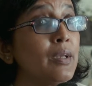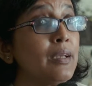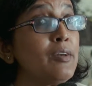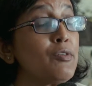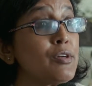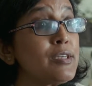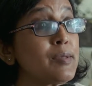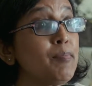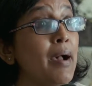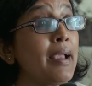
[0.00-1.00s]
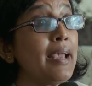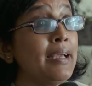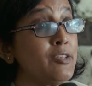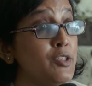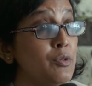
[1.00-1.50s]
interest by
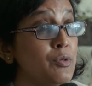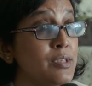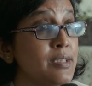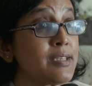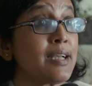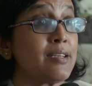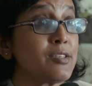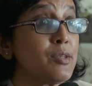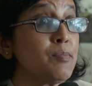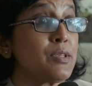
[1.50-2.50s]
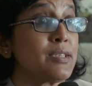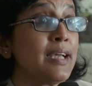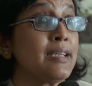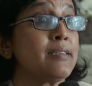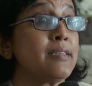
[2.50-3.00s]
end users,
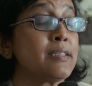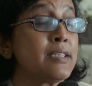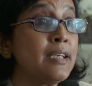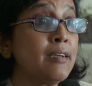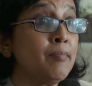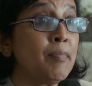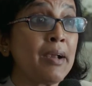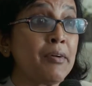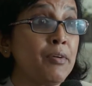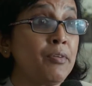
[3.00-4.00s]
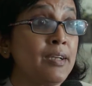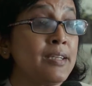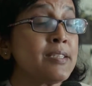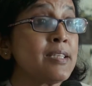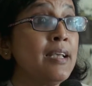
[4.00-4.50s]
customer-sited
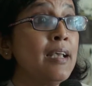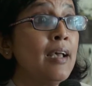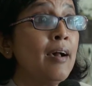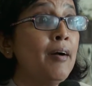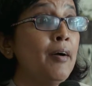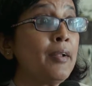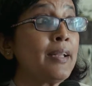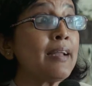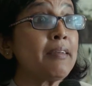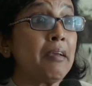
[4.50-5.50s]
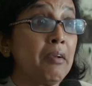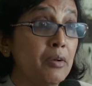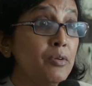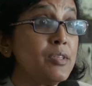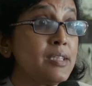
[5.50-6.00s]
microgrids that
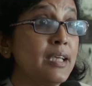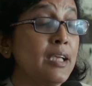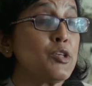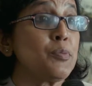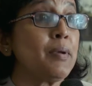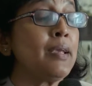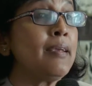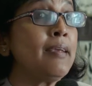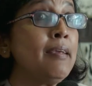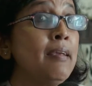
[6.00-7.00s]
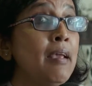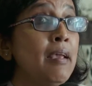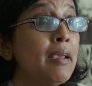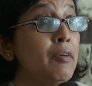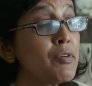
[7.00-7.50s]
include CHP
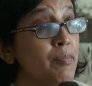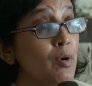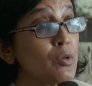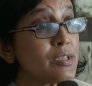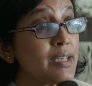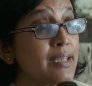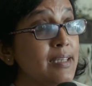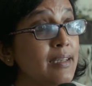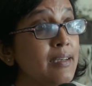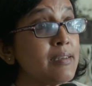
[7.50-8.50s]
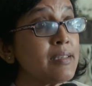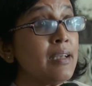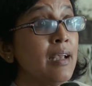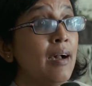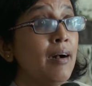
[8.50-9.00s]
in remote settings,
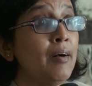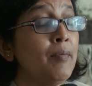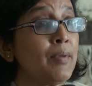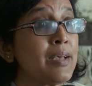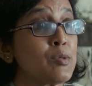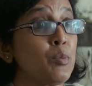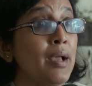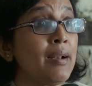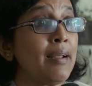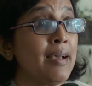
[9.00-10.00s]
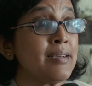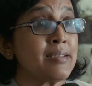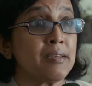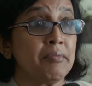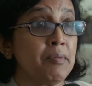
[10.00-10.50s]
as well
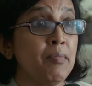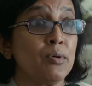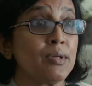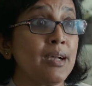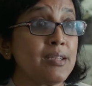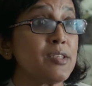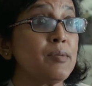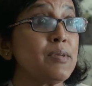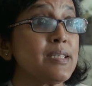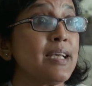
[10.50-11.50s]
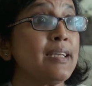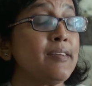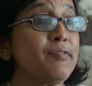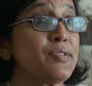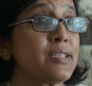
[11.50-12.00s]
as remote
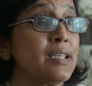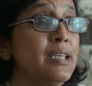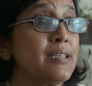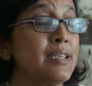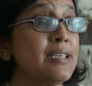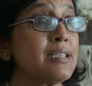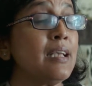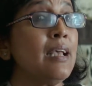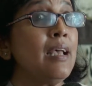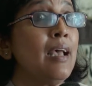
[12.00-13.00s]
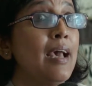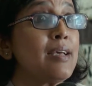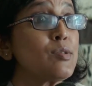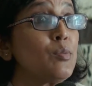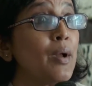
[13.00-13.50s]
customer-sited facilities,
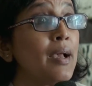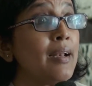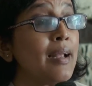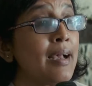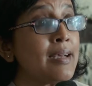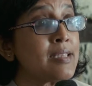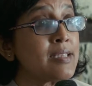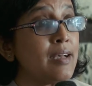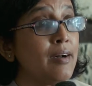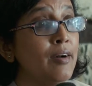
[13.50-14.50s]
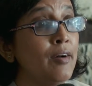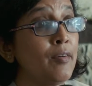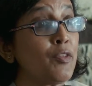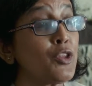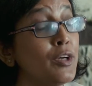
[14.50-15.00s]
as well as
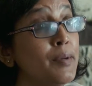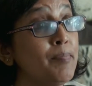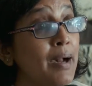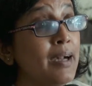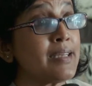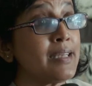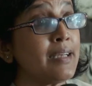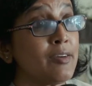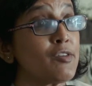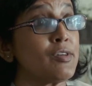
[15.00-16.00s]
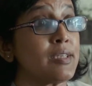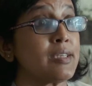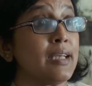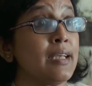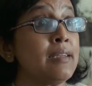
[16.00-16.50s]
third-party
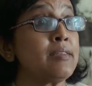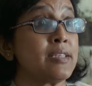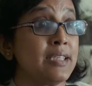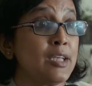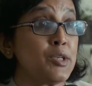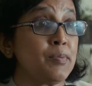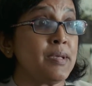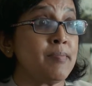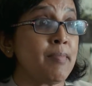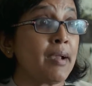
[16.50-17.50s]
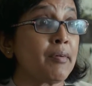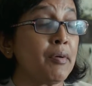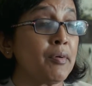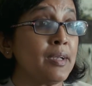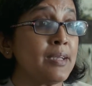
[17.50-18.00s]
interest in CHP in
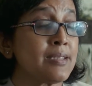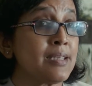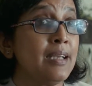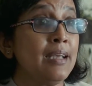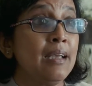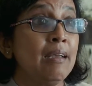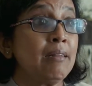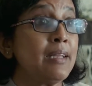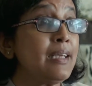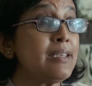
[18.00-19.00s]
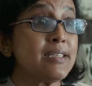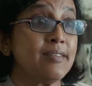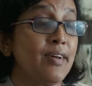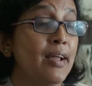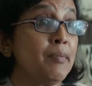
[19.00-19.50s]
microgrids. These
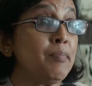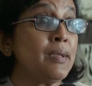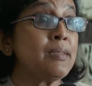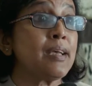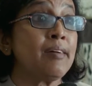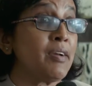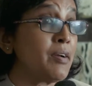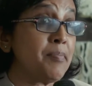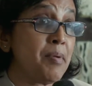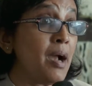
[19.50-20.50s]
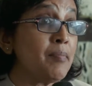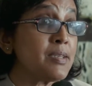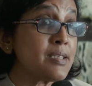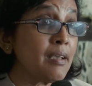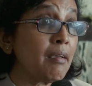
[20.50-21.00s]
developments are very
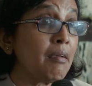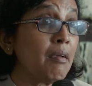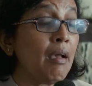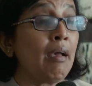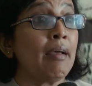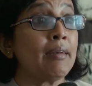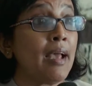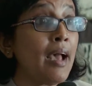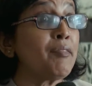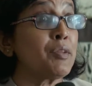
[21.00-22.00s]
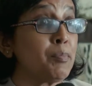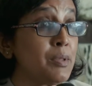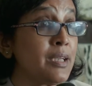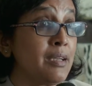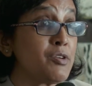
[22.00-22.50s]
promising and have the
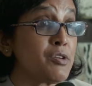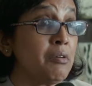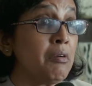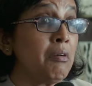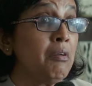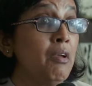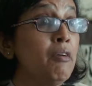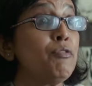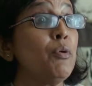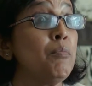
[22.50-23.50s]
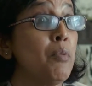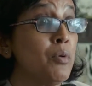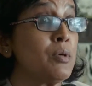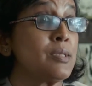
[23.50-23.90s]
potential for more